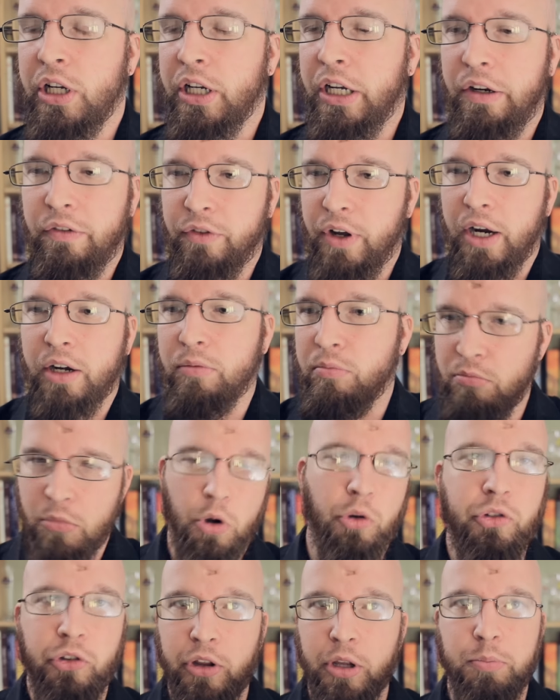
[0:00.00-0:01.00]
In fact,
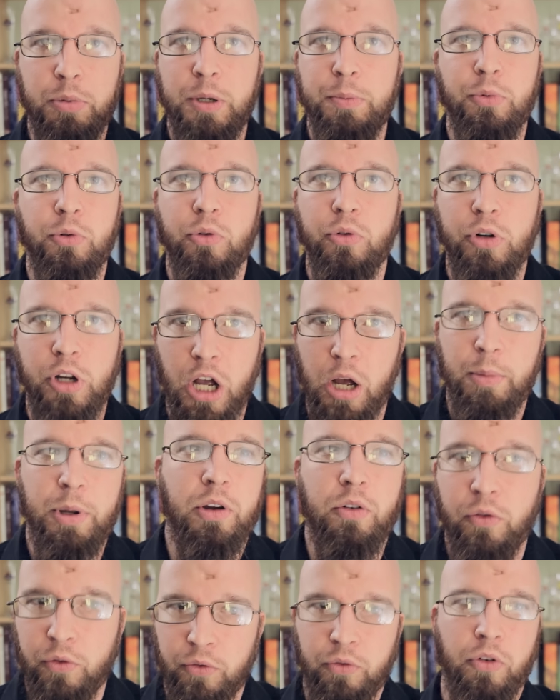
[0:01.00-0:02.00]
most of the people
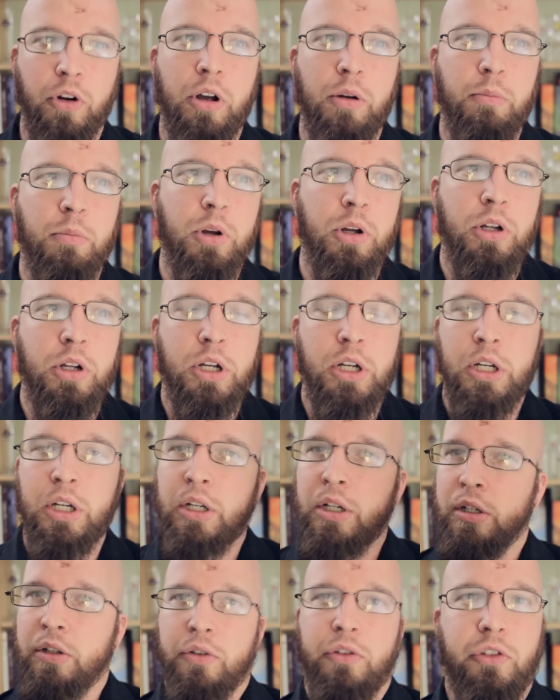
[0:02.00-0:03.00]
coming from
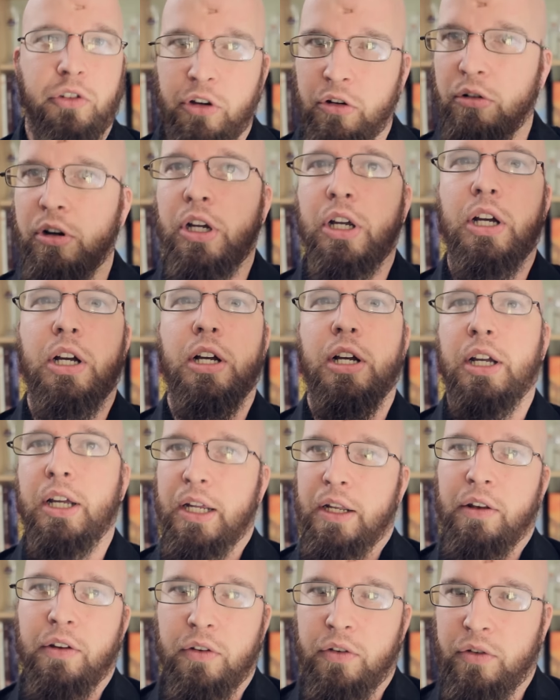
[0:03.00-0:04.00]
Syria
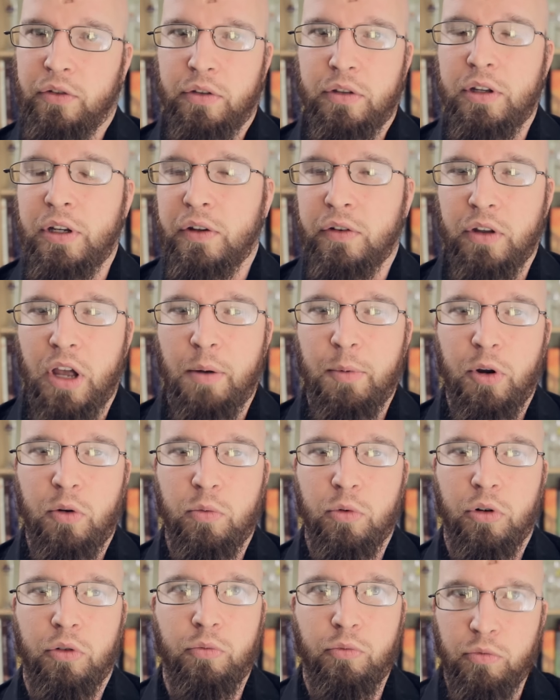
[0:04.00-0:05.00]
and the
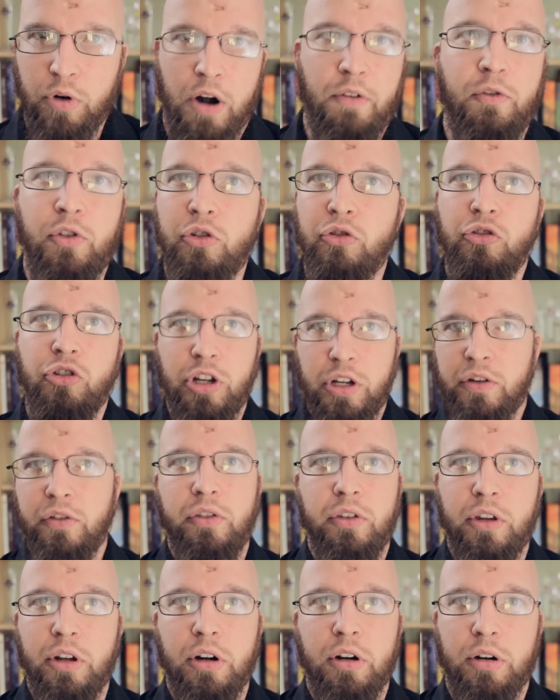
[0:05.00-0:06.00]
Islamic world,
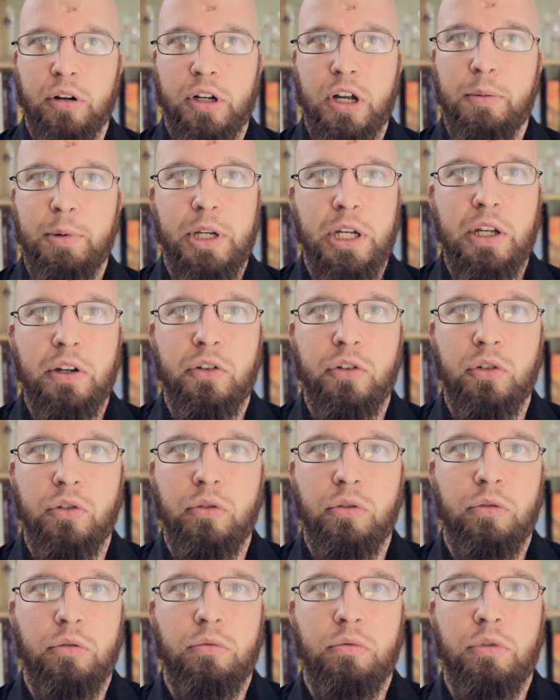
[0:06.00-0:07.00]
refugees that are coming
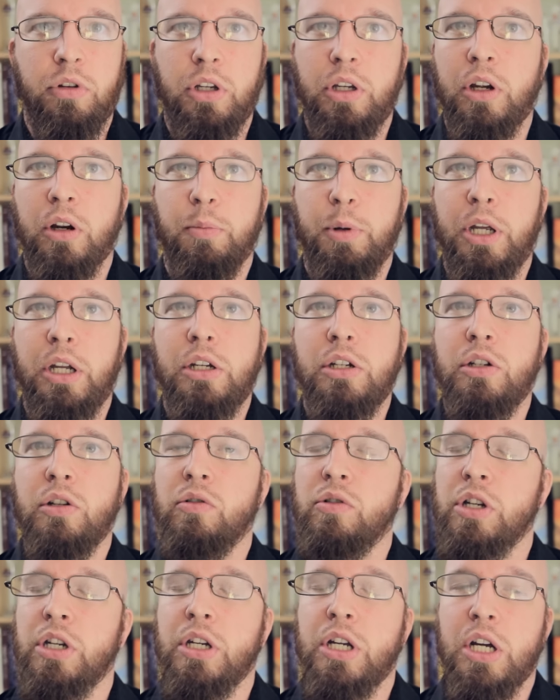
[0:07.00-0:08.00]
into the European
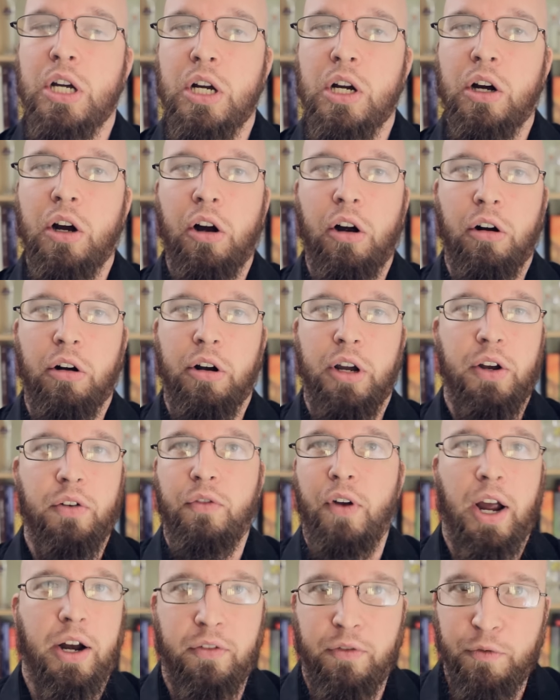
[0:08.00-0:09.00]
Union, are in
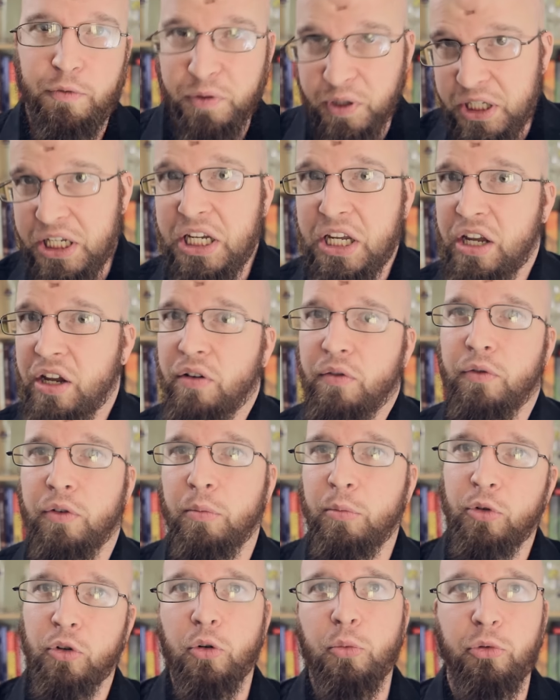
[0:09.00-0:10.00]
fact fleeing
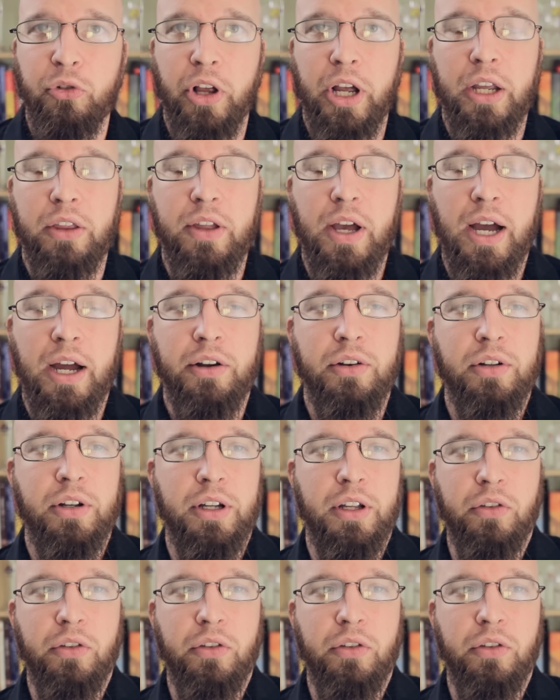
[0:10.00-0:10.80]
from groups like that.